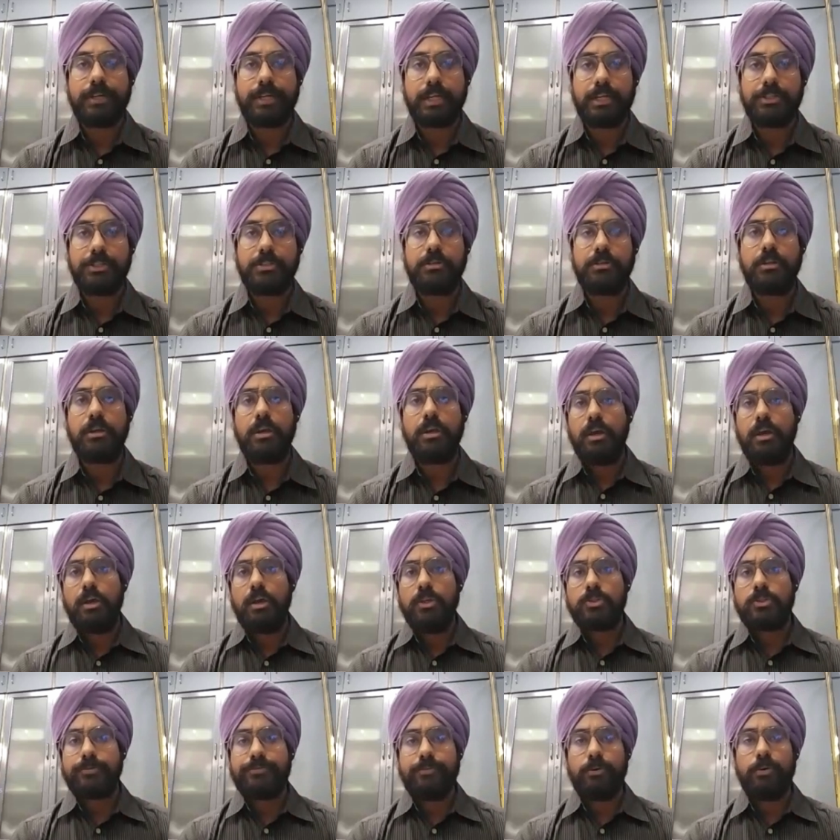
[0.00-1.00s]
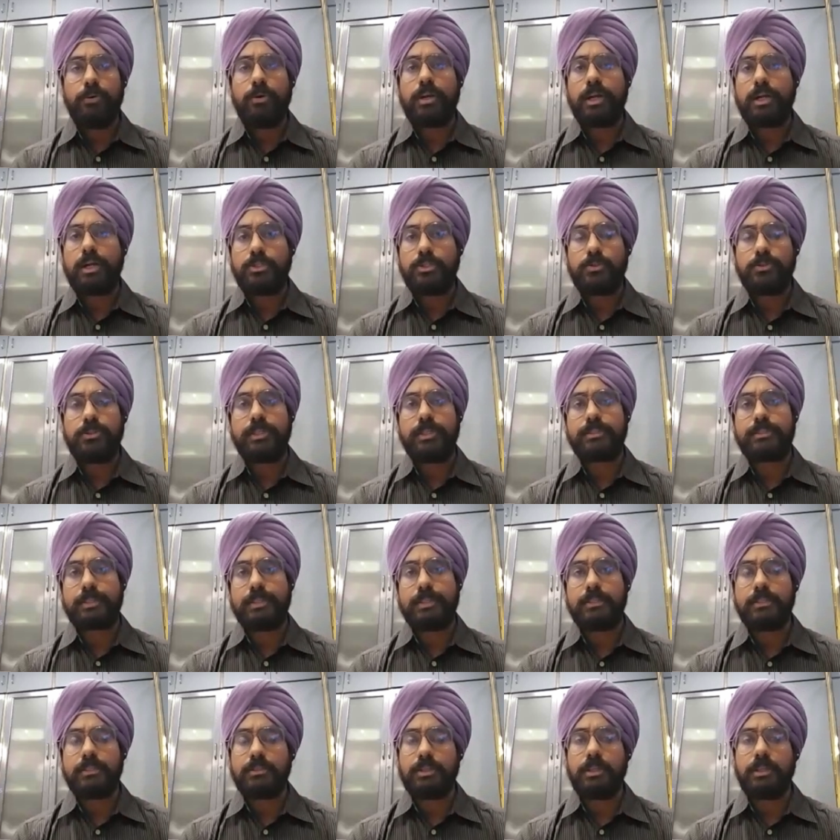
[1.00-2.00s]
ventilation, so four hours to six
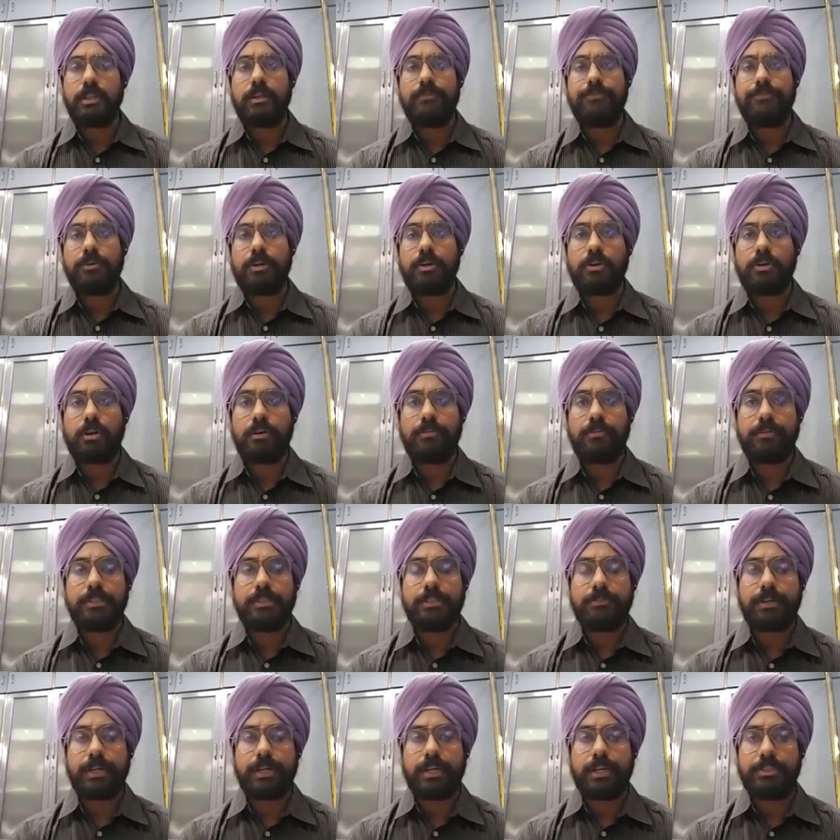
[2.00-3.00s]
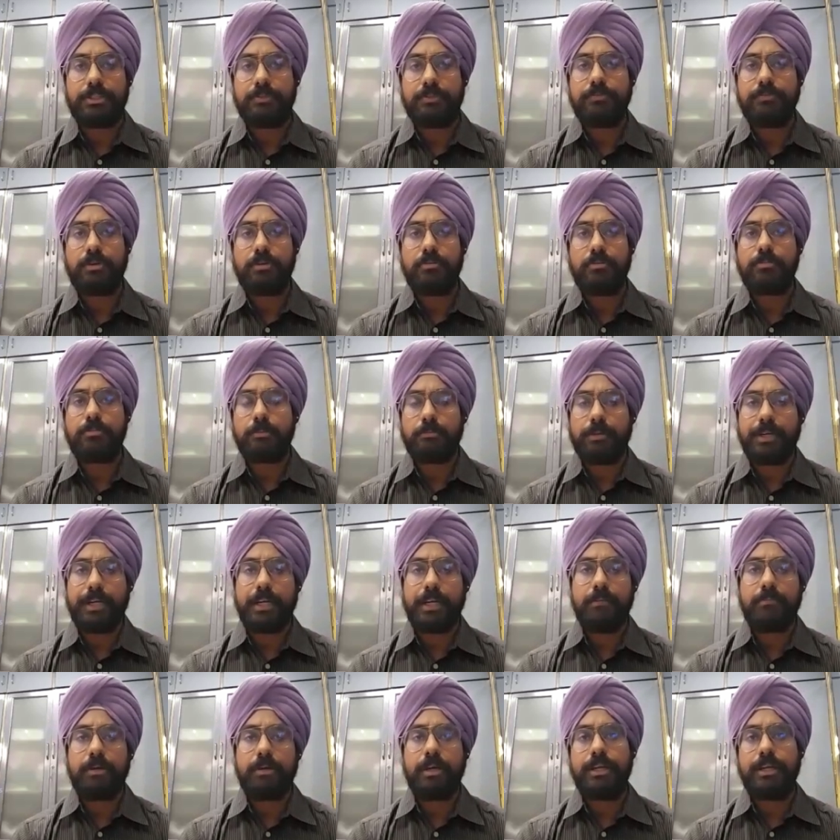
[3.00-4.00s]
hours is enough for a non-invasive ventilation for a pulmonary
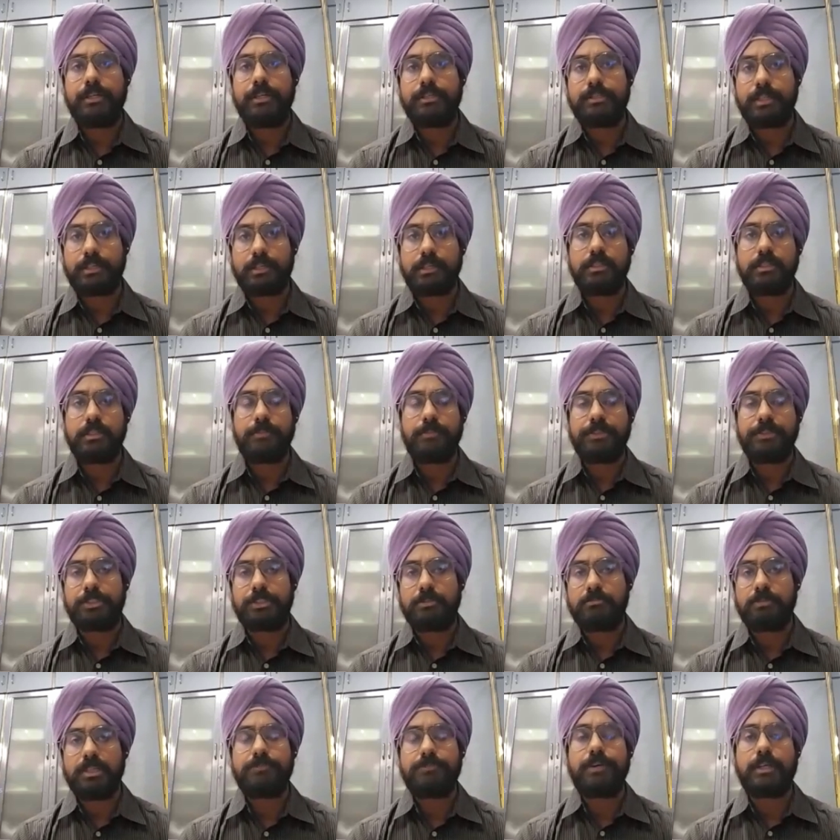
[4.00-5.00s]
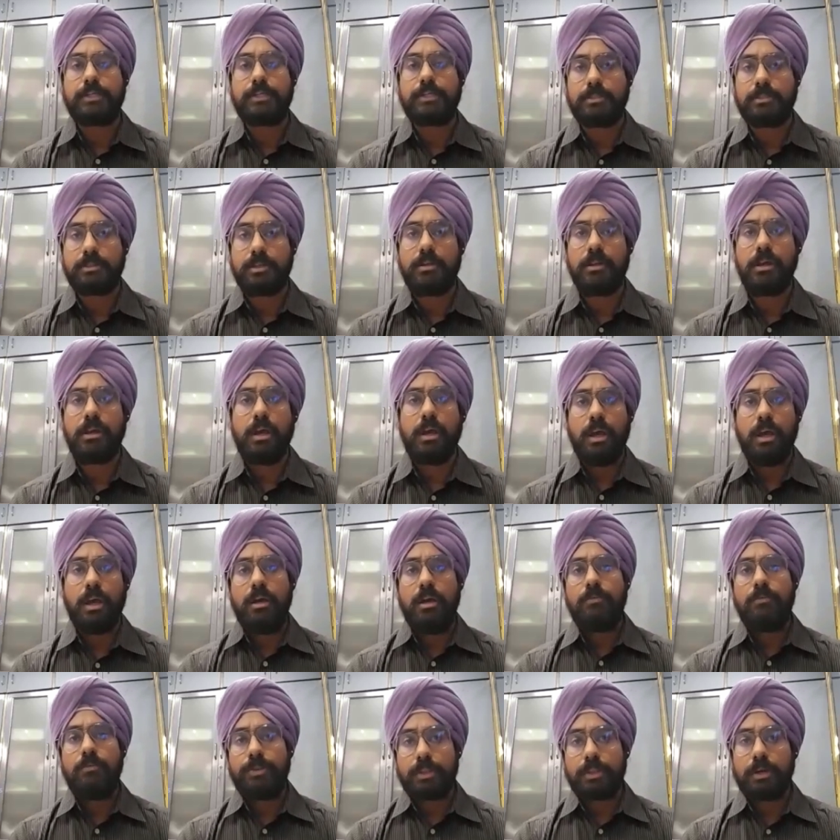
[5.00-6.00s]
edema. It settles the patient much faster
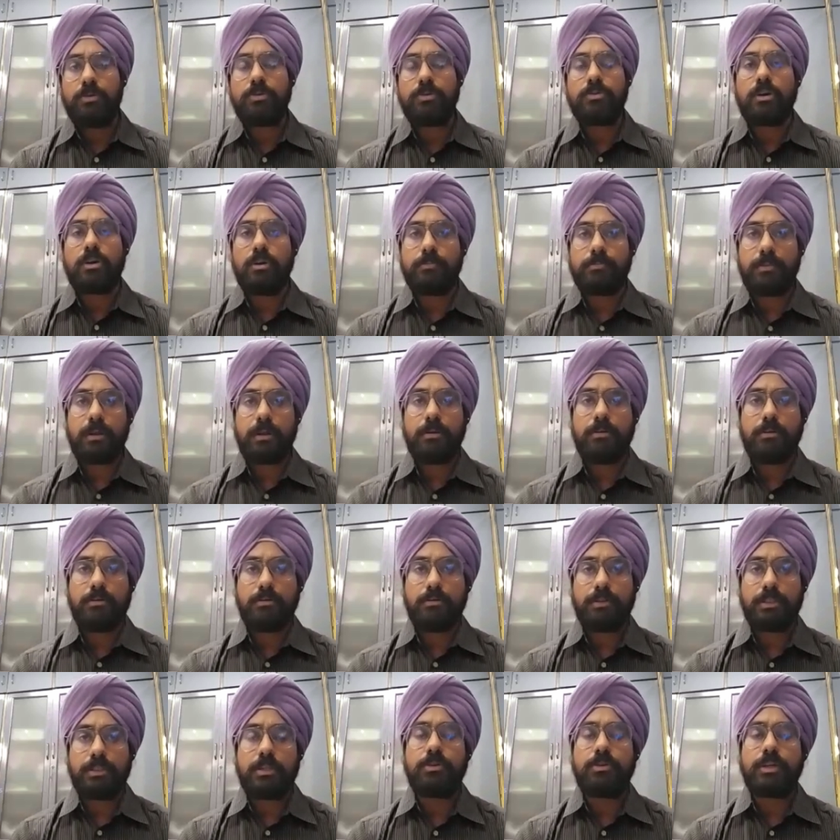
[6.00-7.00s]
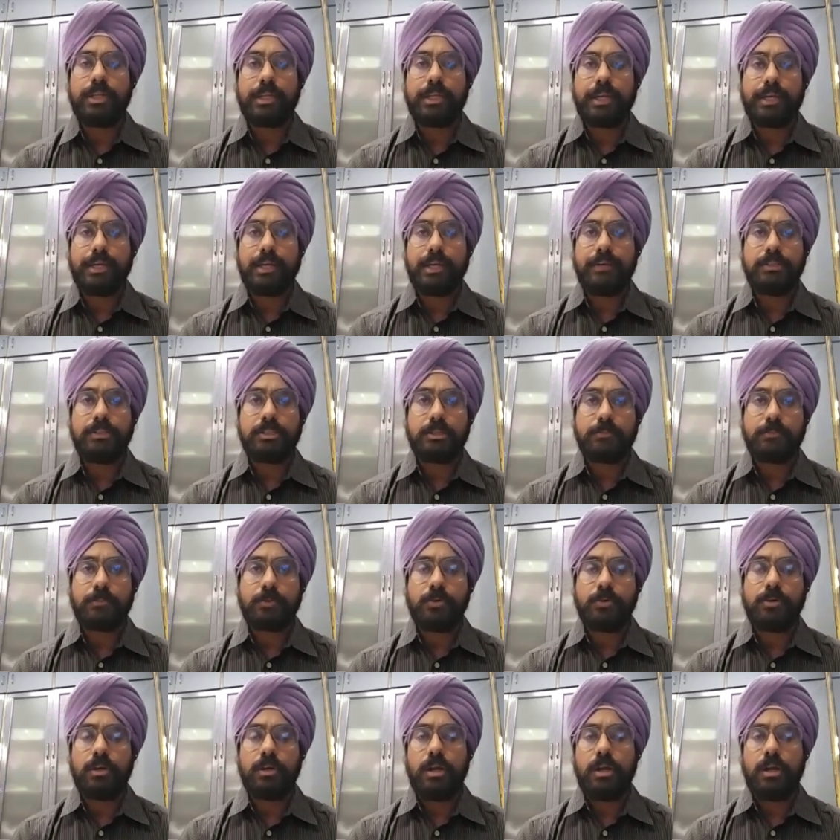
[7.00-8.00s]
without non uh, without any N I V
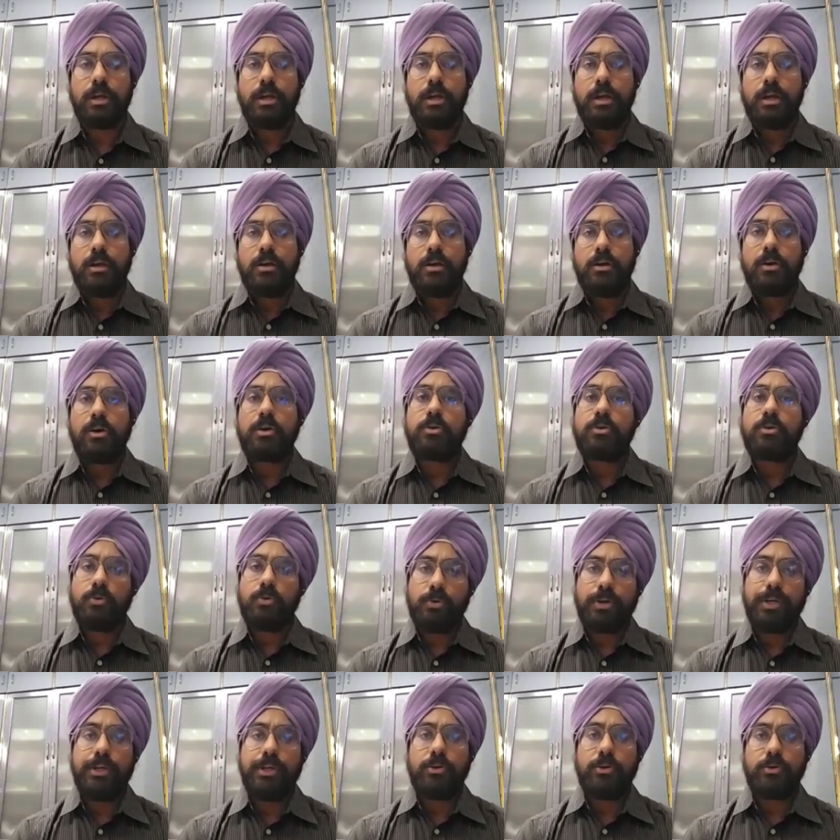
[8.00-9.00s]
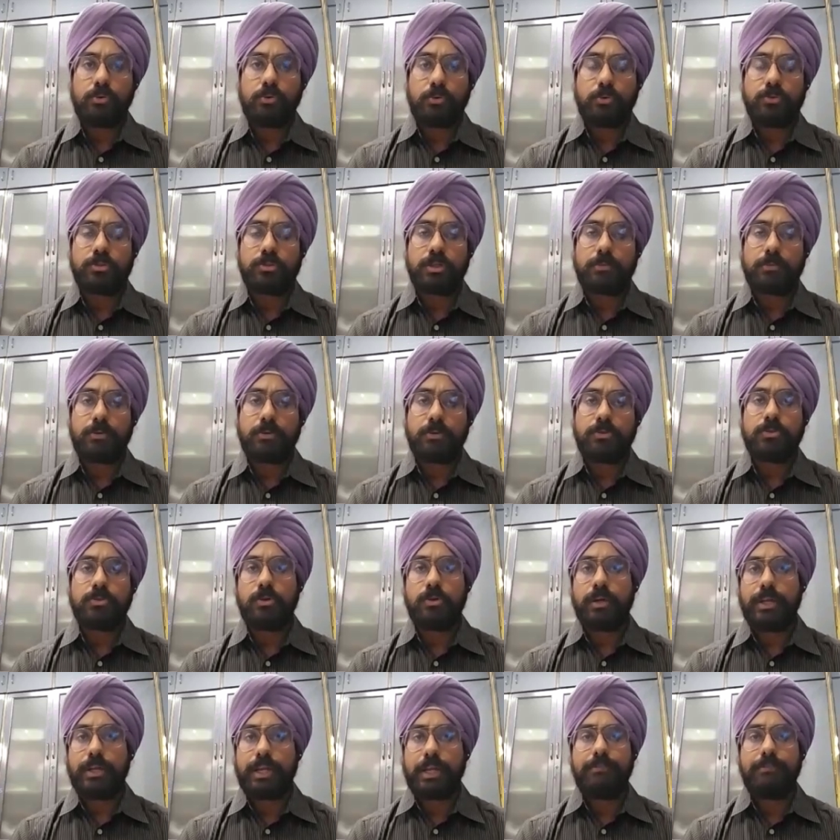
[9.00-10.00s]
support or only on O two support.
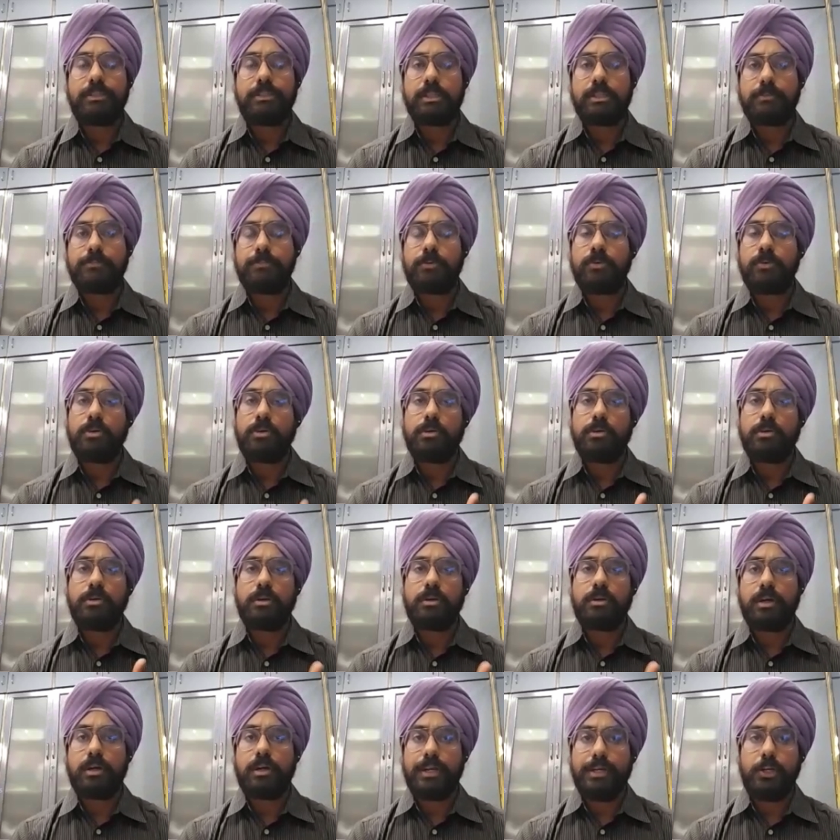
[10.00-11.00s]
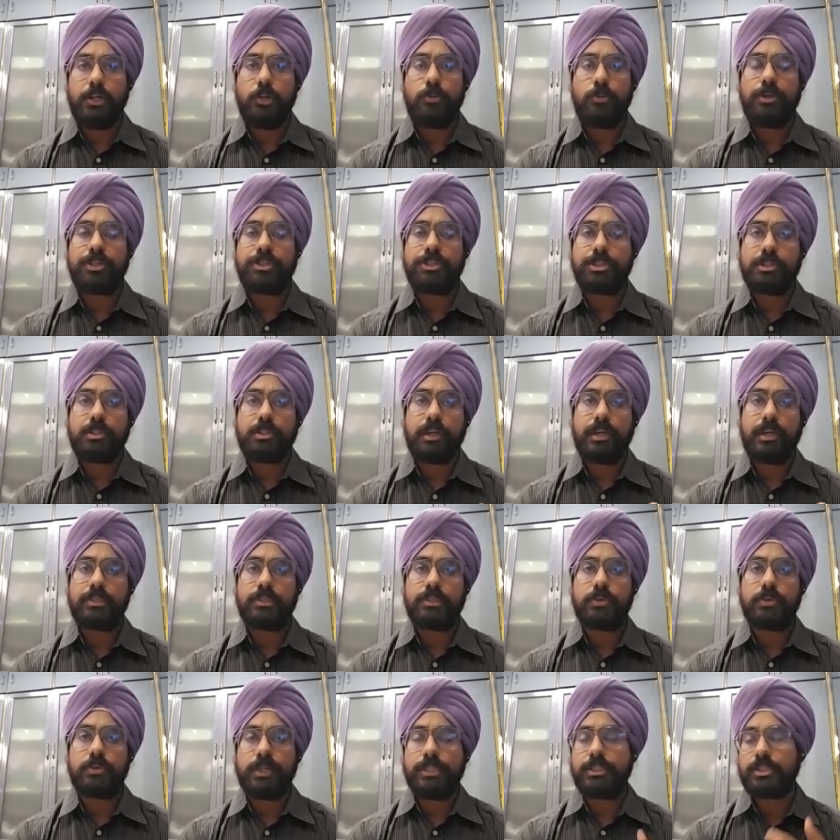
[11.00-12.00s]
So N I V support, uh, intubation,
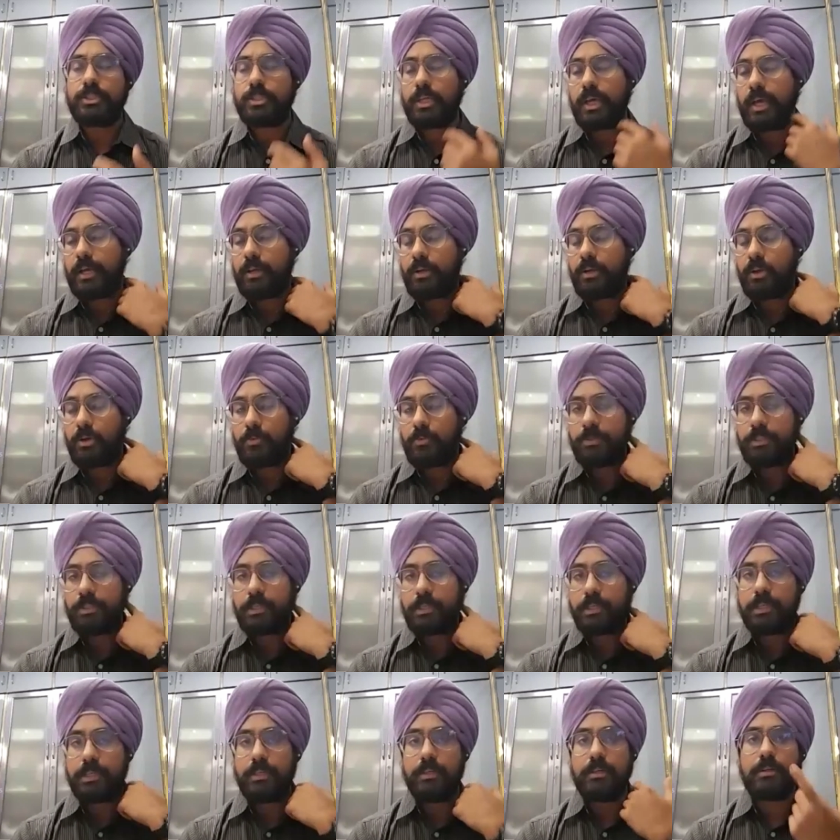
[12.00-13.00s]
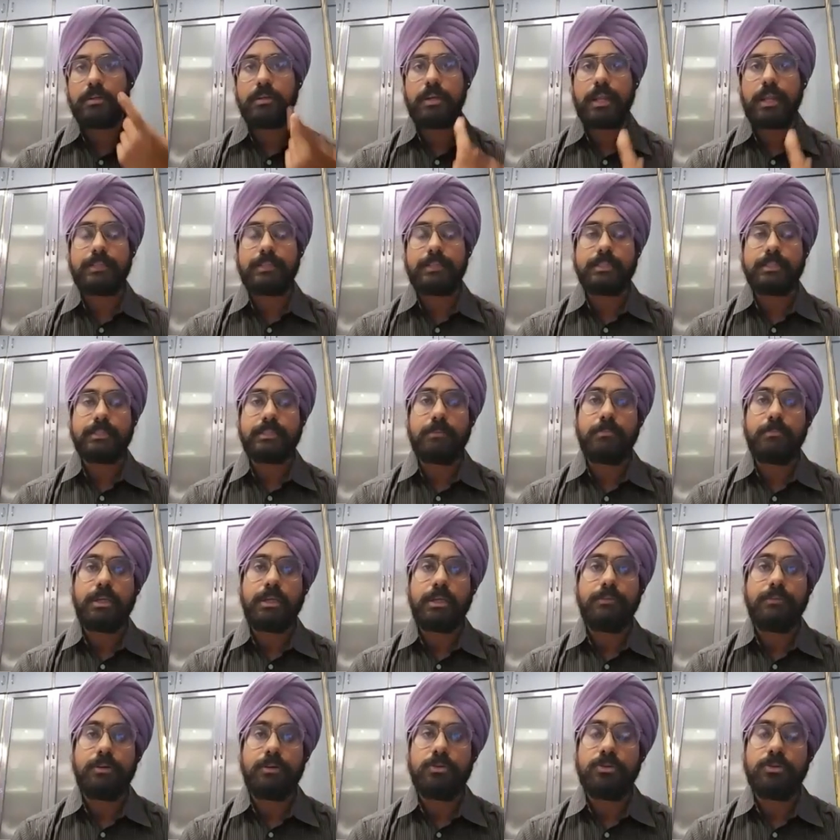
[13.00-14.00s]
S O S, and along with that, in Lasix can be
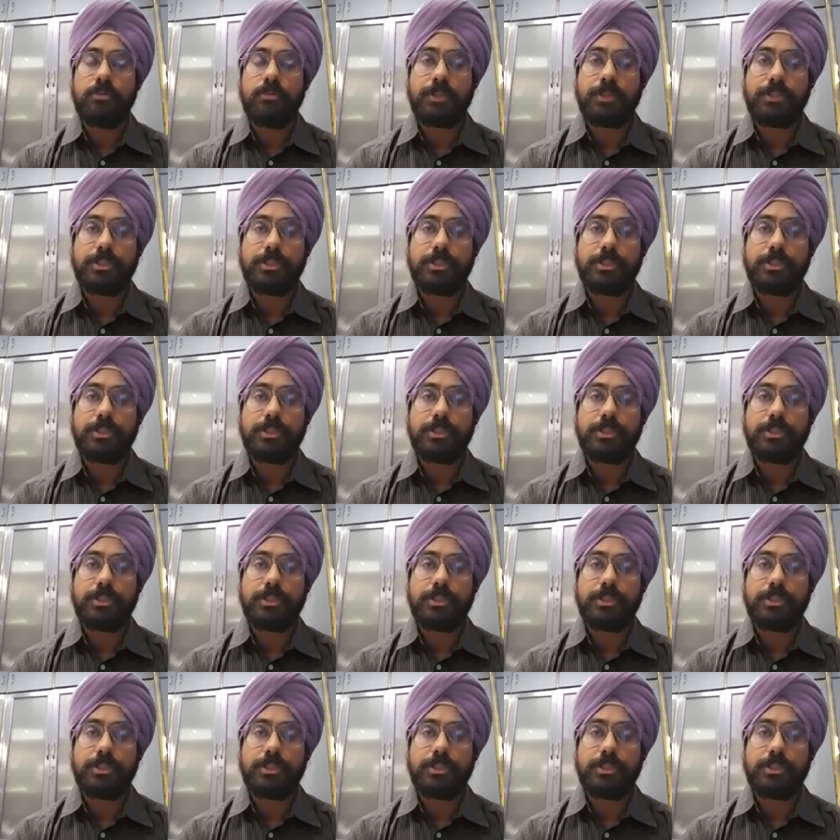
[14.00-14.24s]
given to the